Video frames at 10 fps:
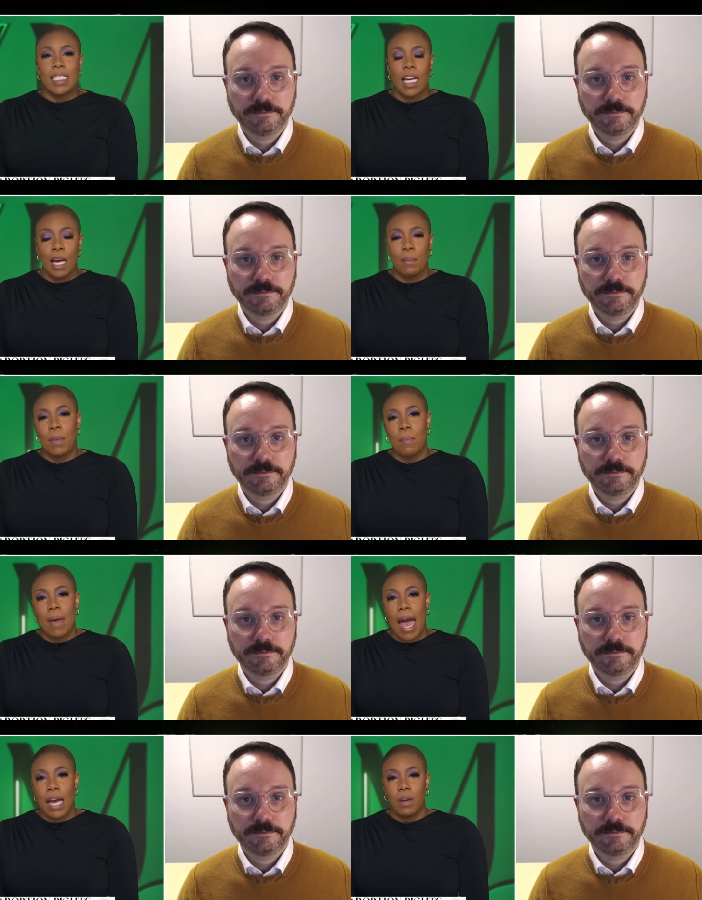Speaker 1: come
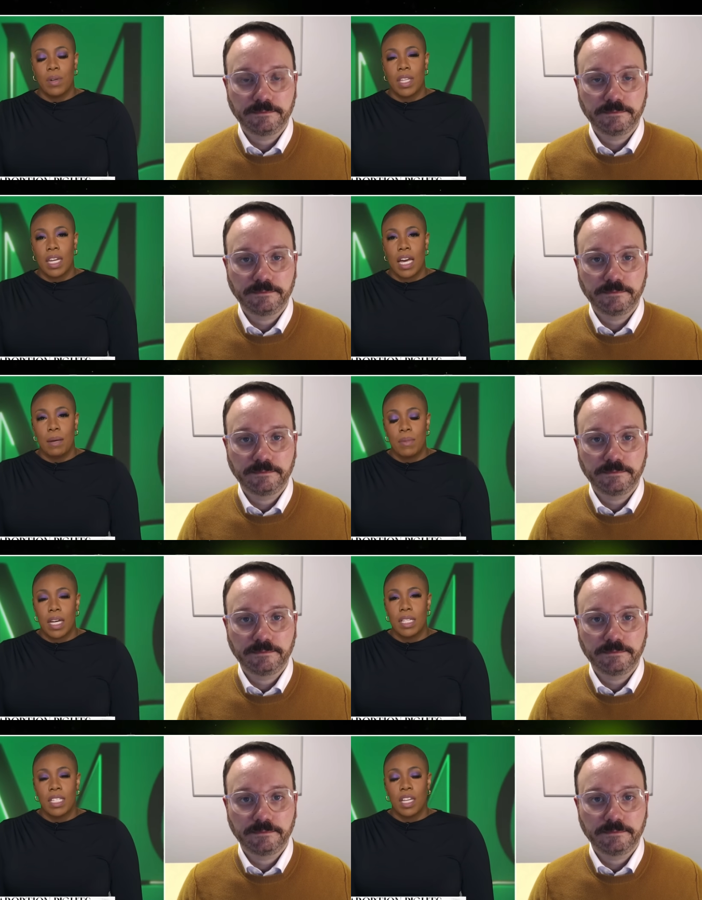back with any updates
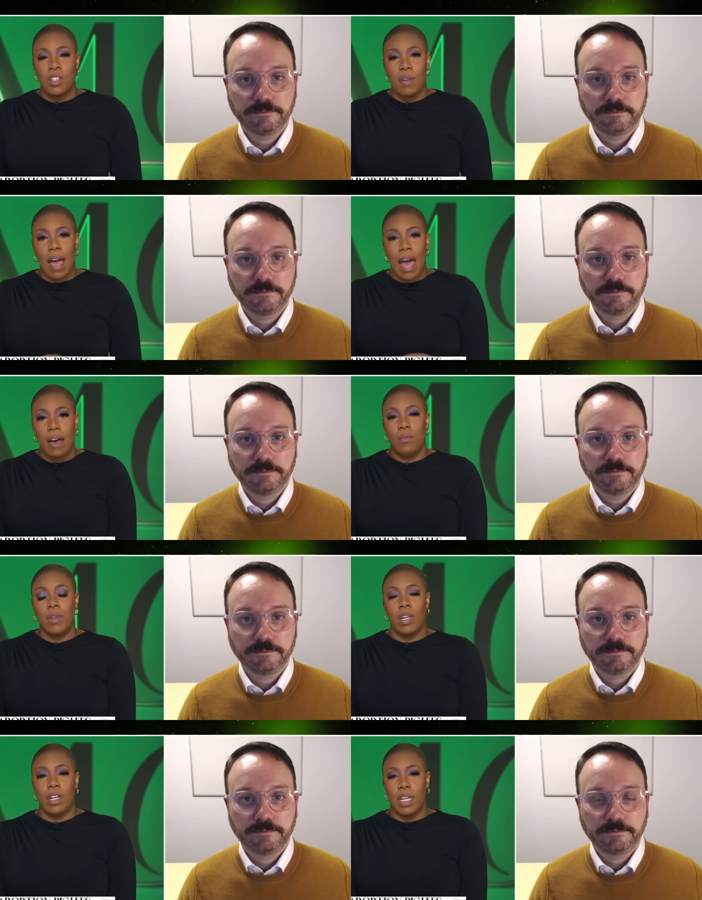that you have. We are
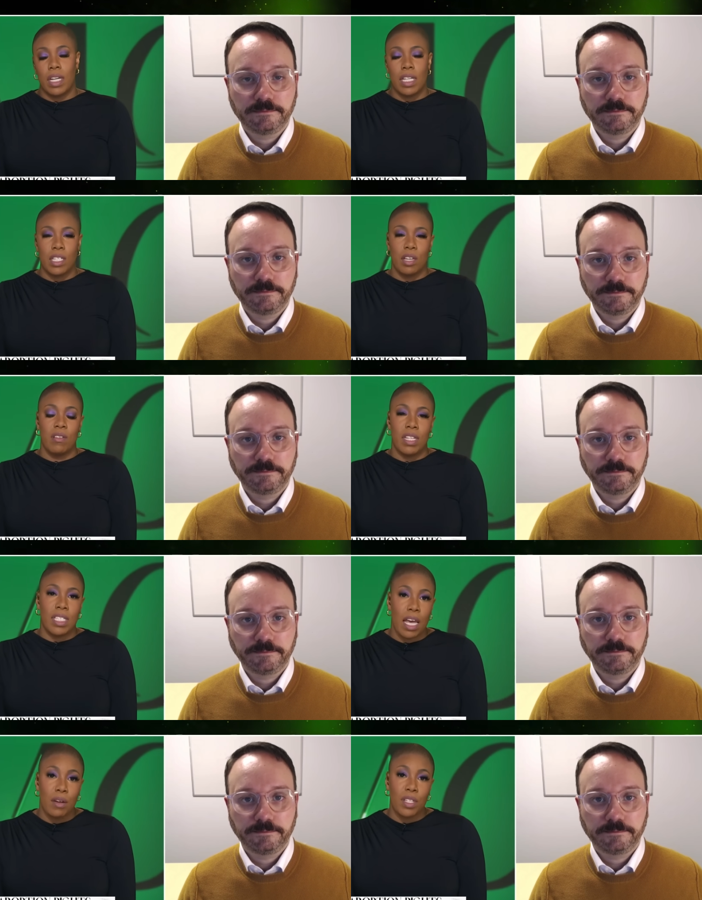going to continue to stay
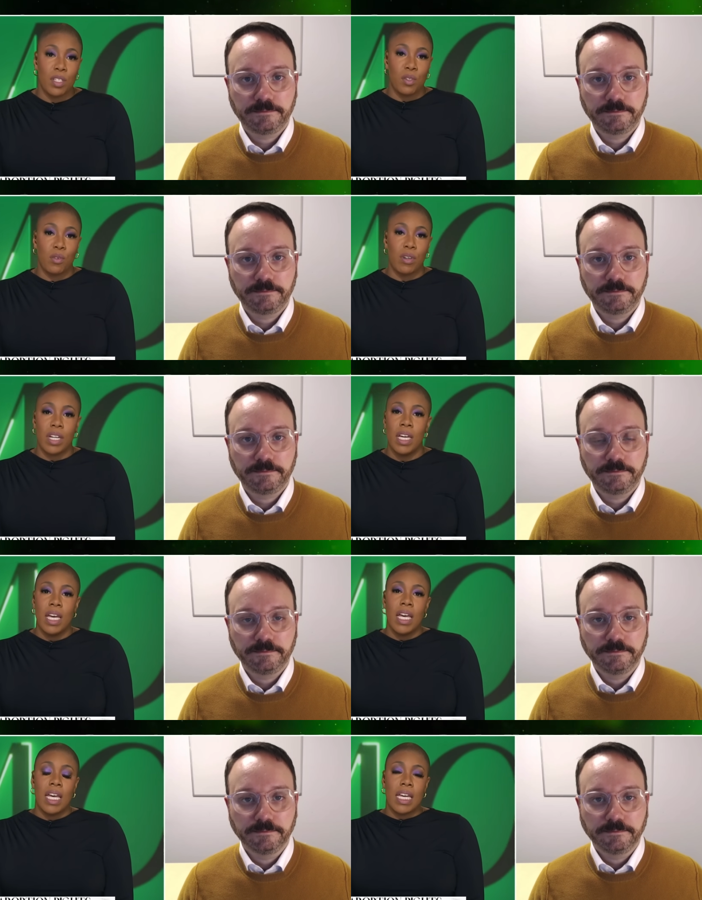on this story
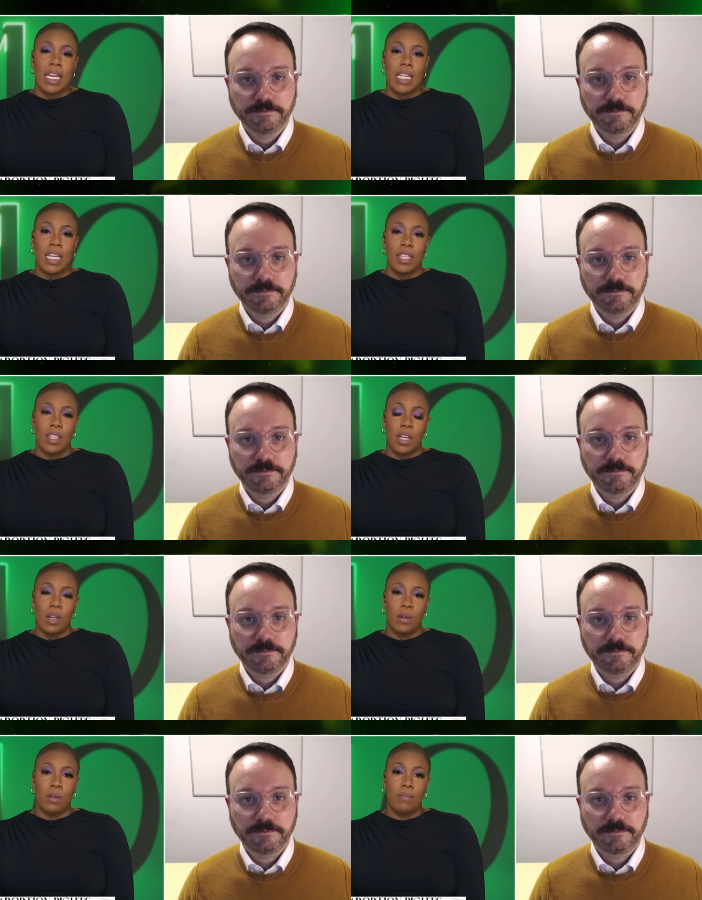in
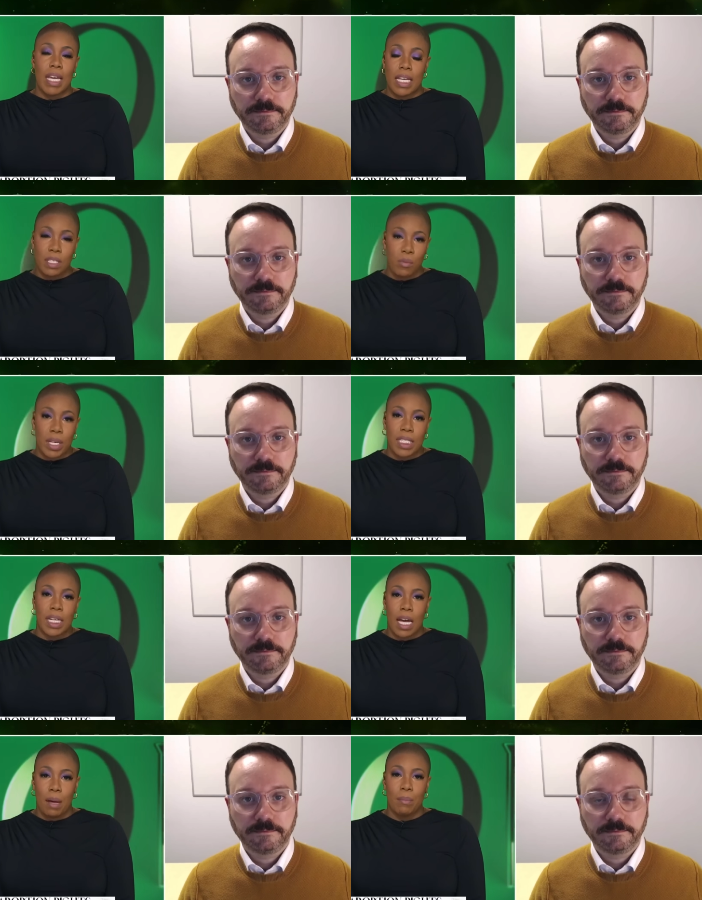the days and weeks to
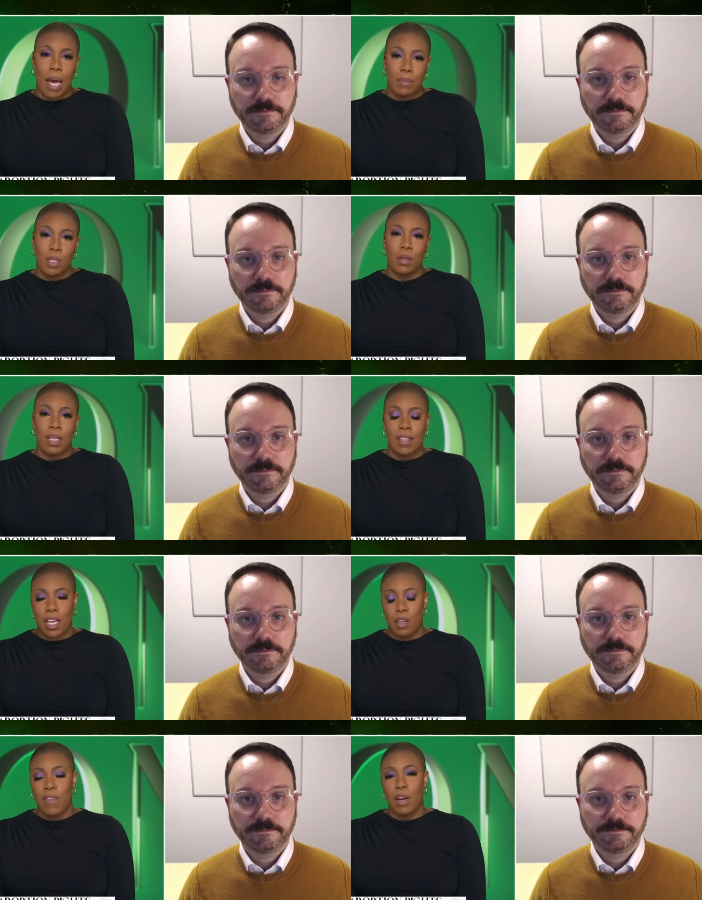come. Absolutely. Thank you
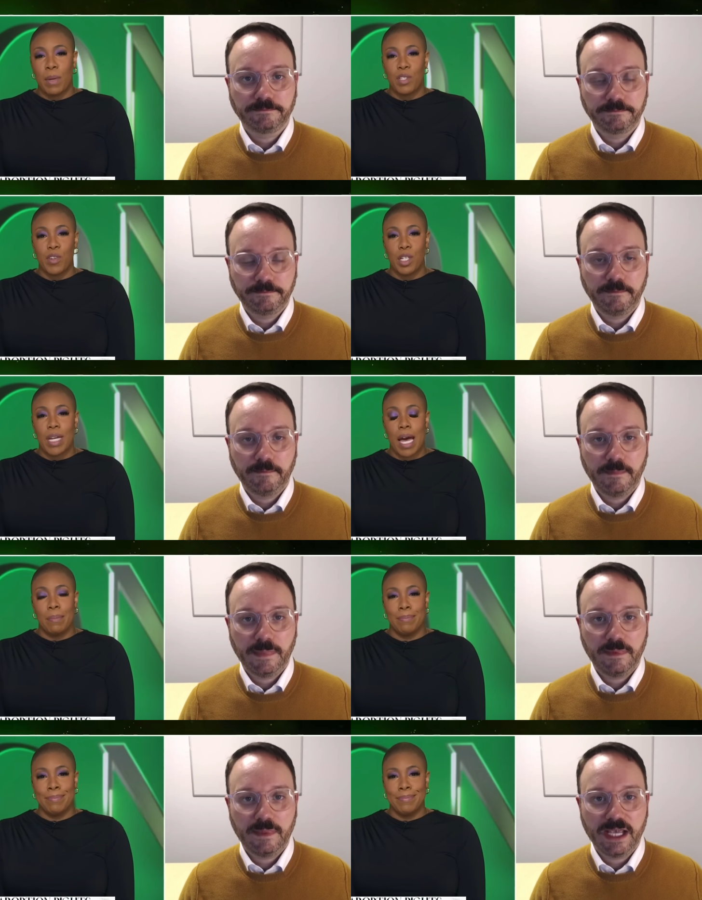very much for your time.
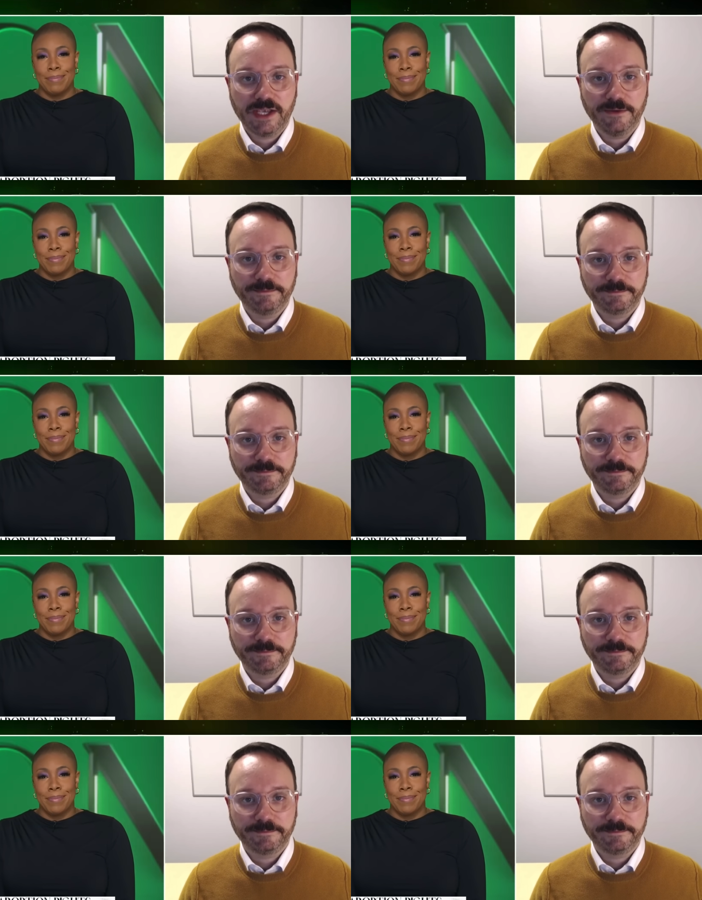Thank you.